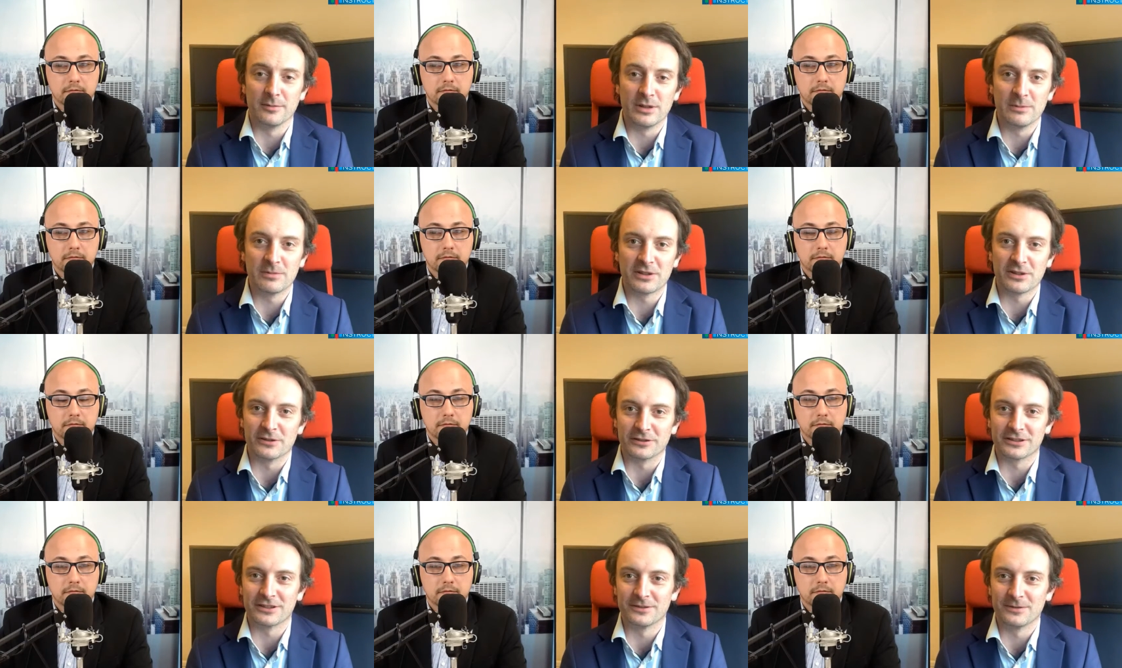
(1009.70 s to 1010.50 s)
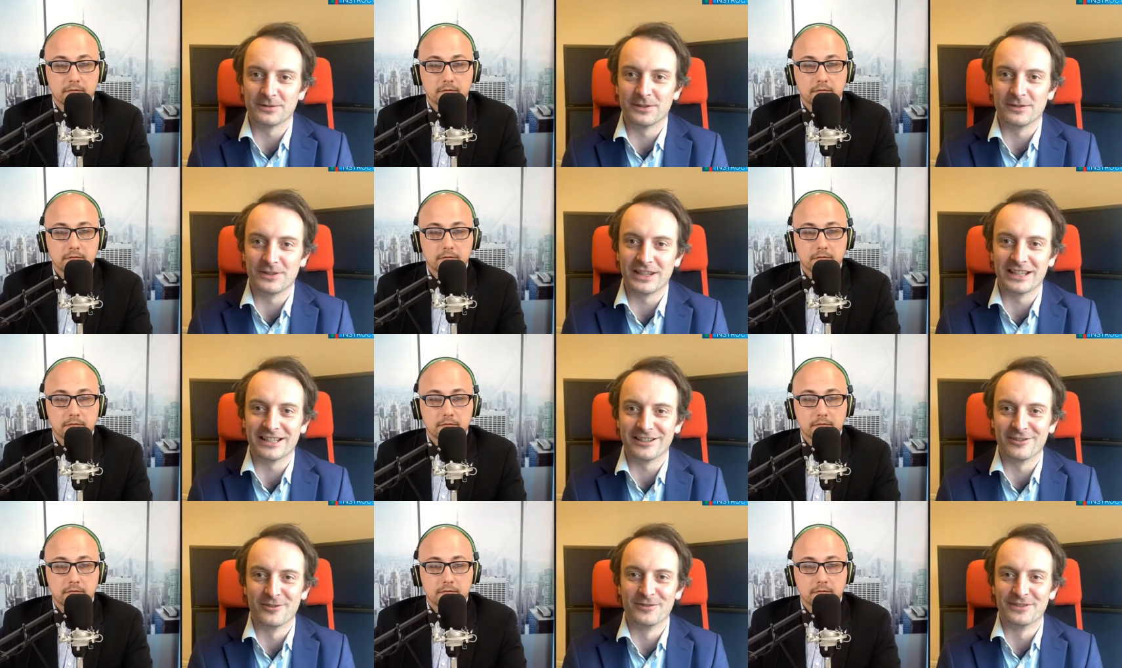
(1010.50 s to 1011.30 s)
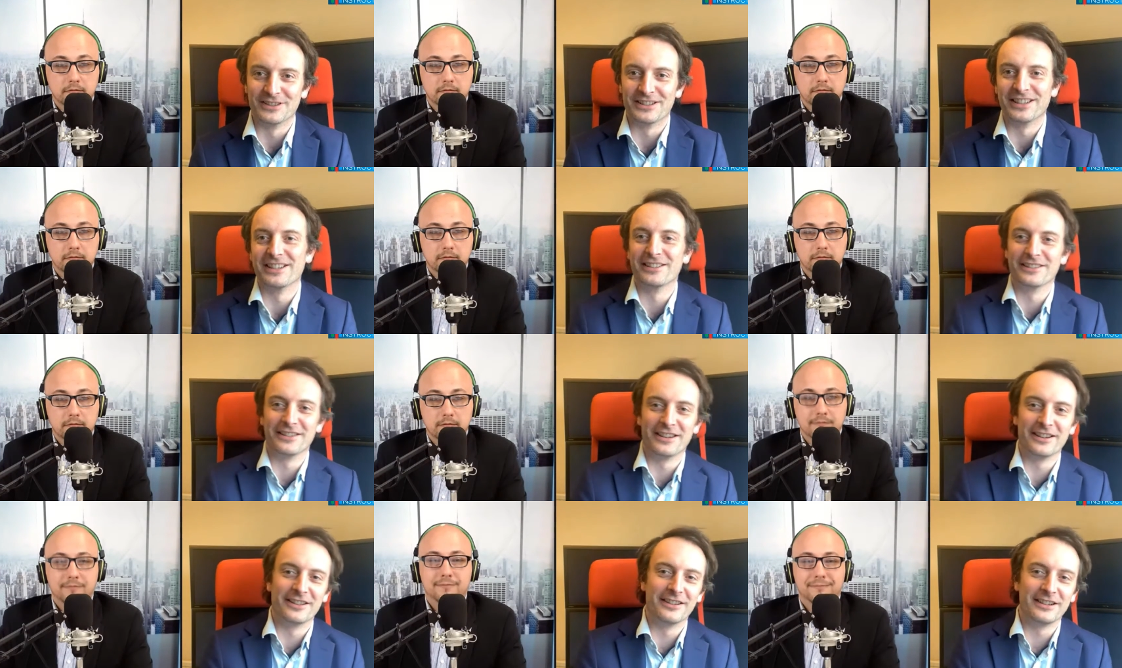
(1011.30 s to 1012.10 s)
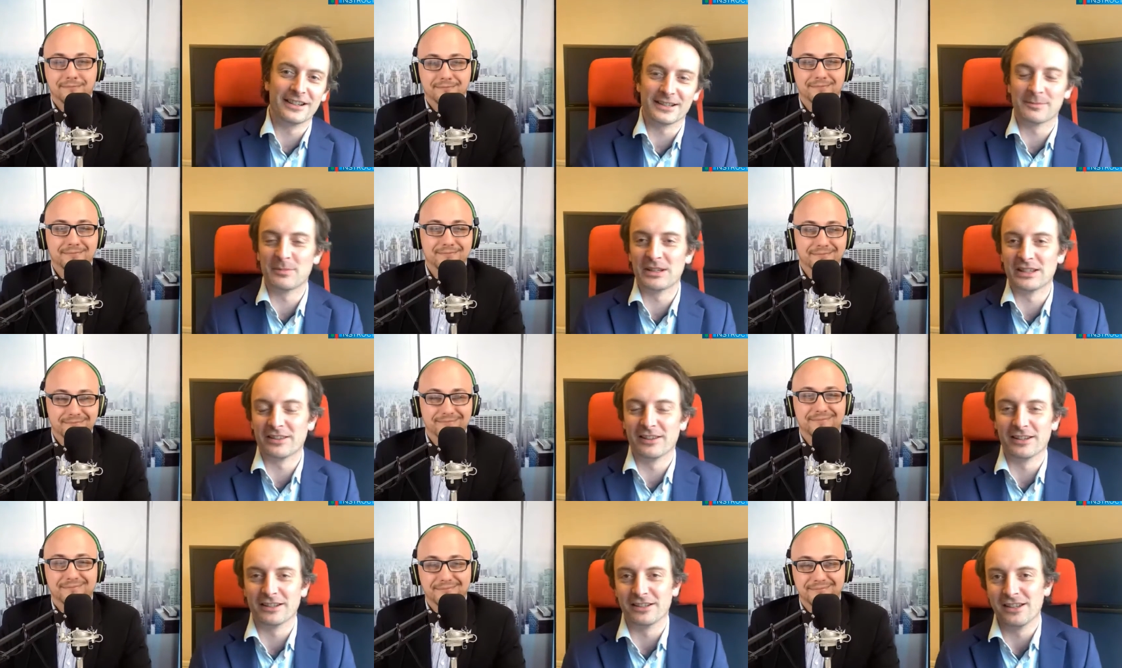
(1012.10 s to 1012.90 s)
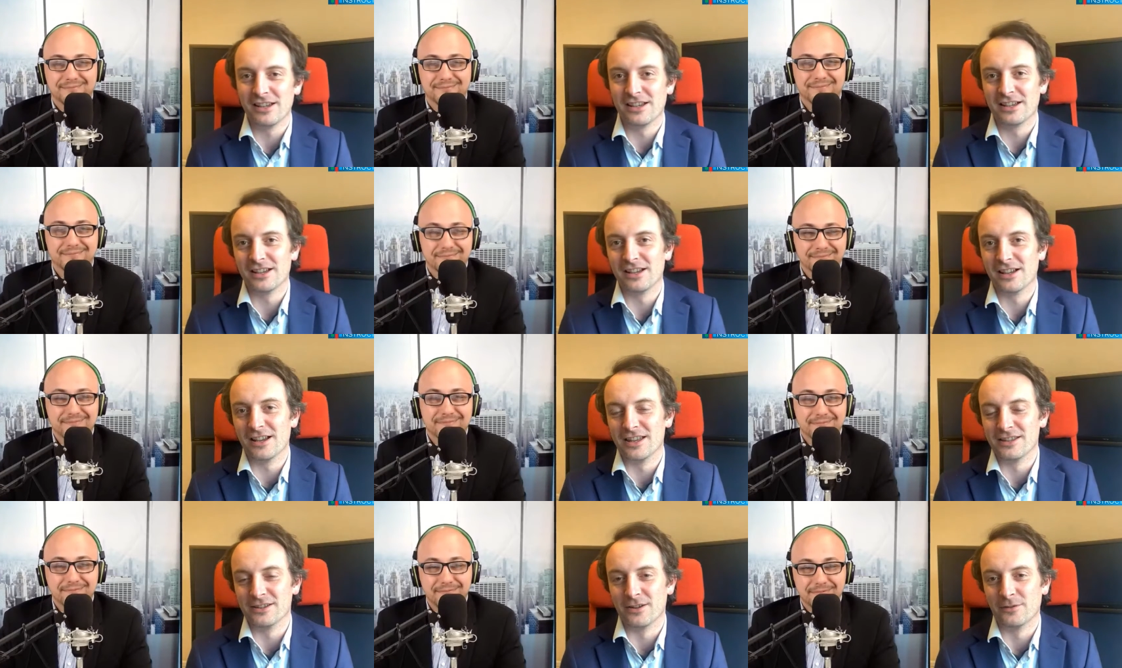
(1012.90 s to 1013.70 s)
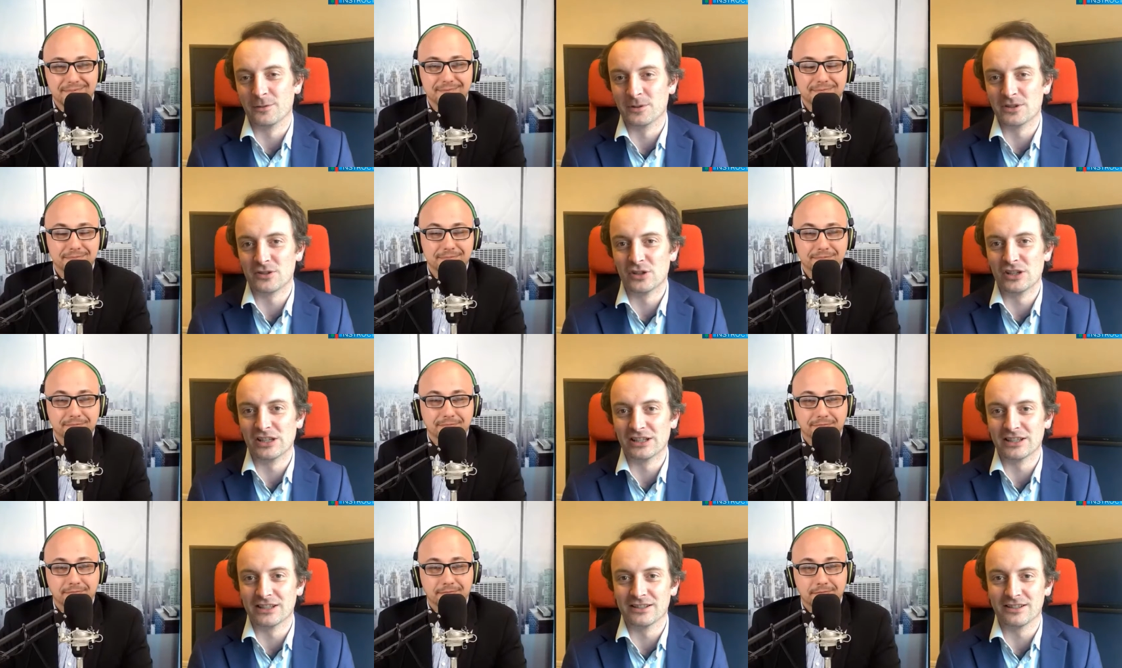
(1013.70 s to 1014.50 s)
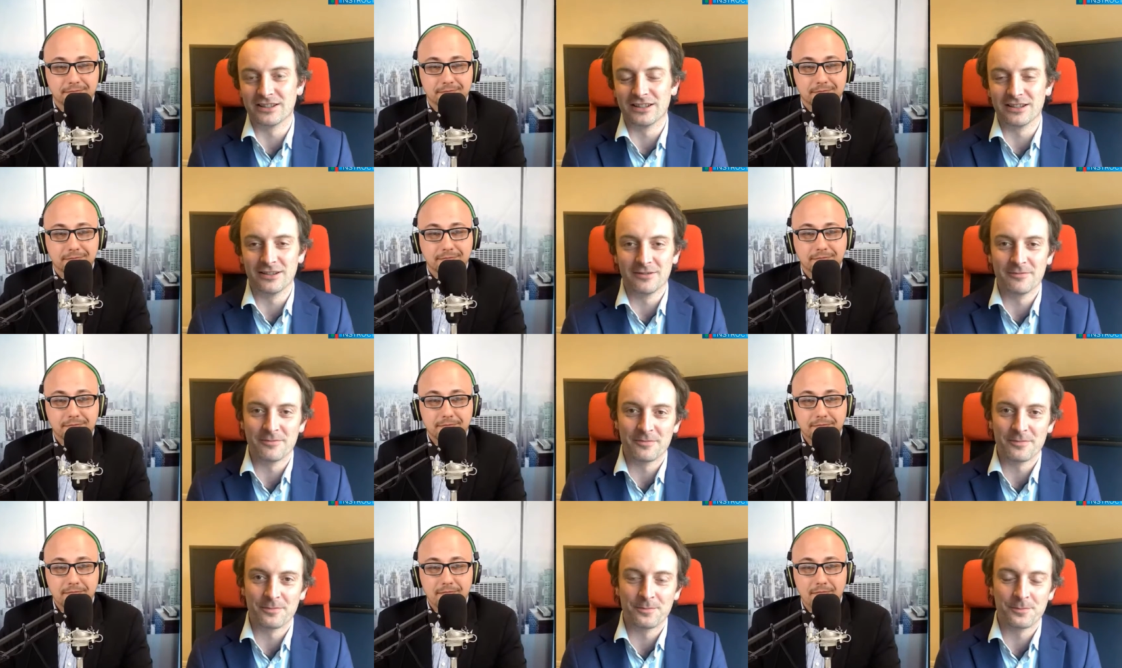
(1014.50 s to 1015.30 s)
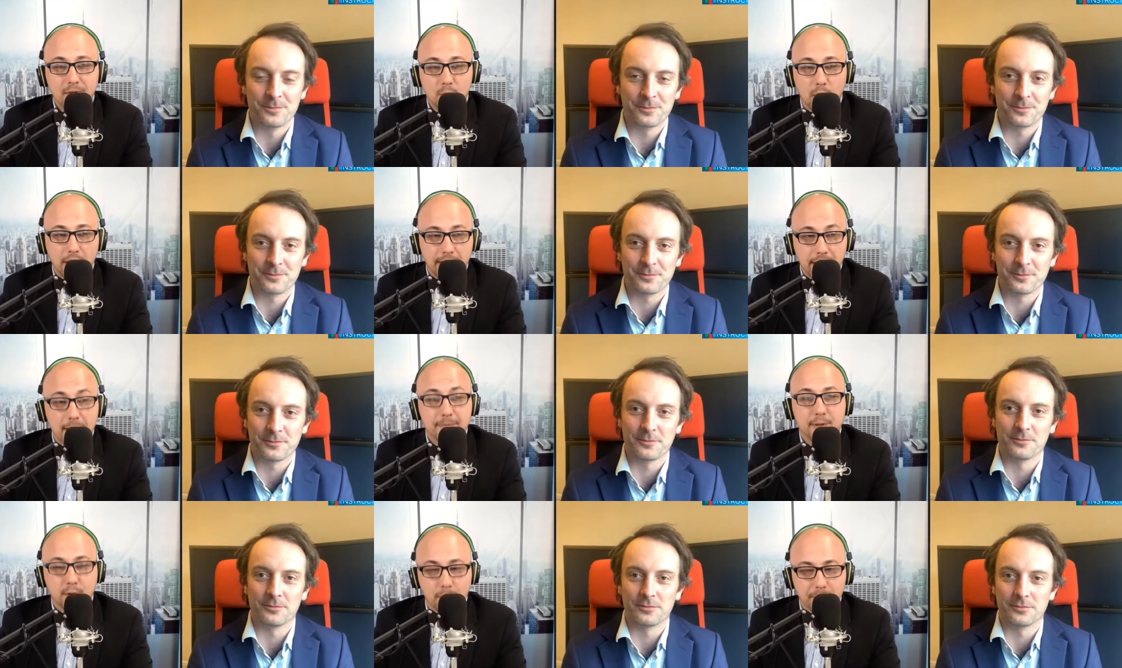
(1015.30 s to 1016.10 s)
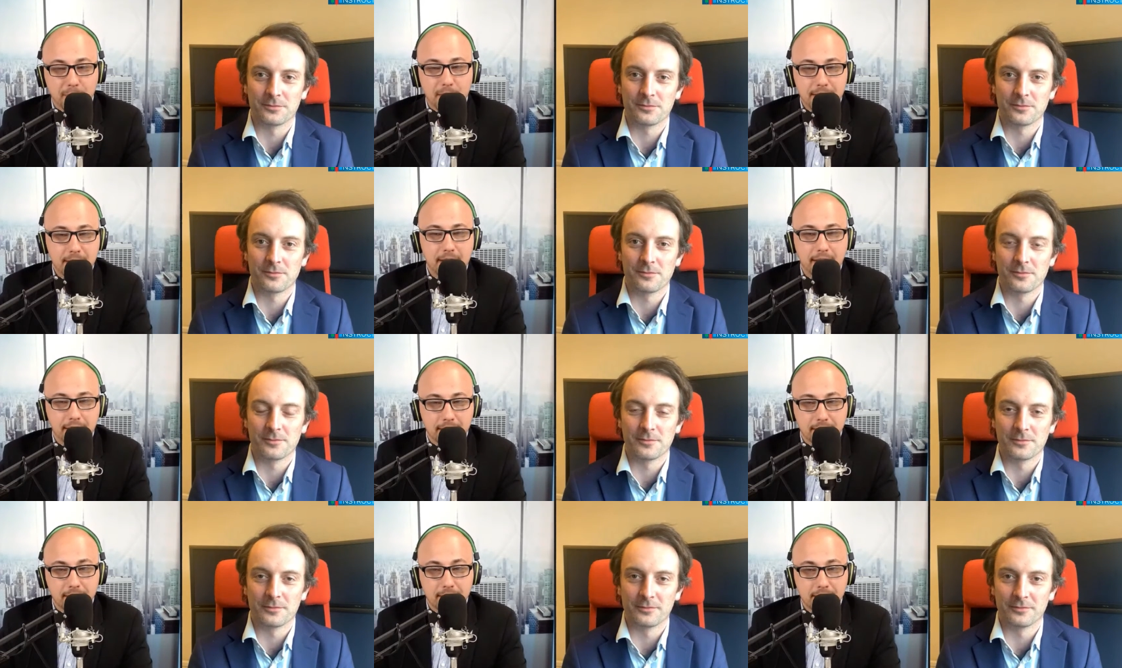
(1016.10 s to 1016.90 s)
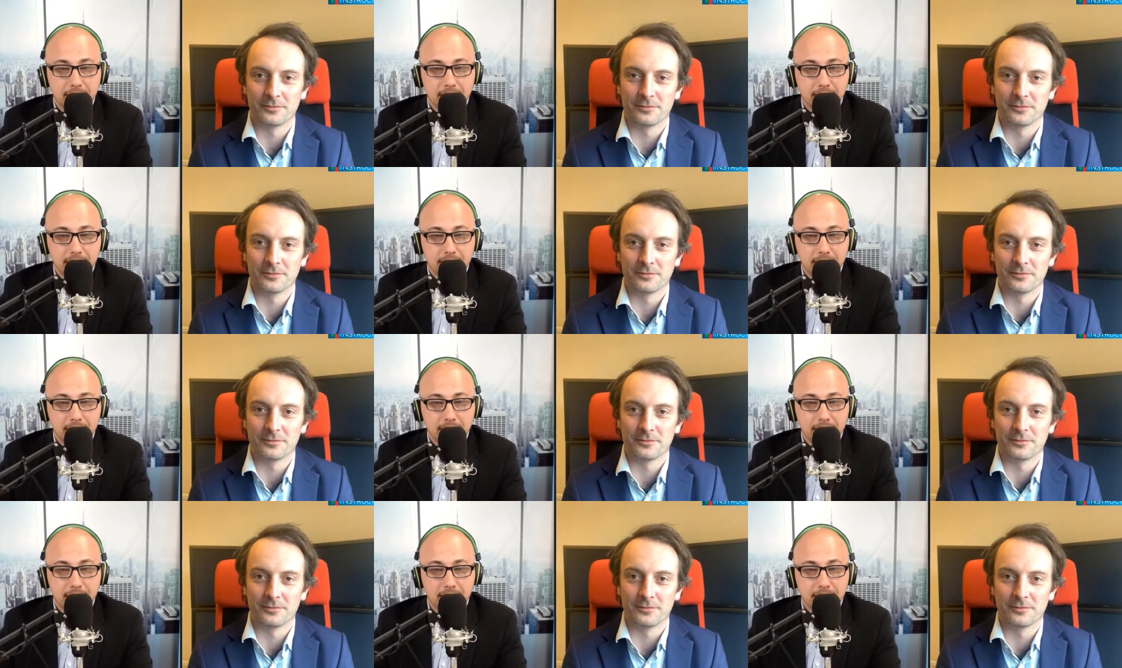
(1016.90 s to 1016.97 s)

Speaker 1: the meme stocks have, have taken over and they're they're the next big thing, and so everyone's trading that instead.
Speaker 2: Well, GameStop once again.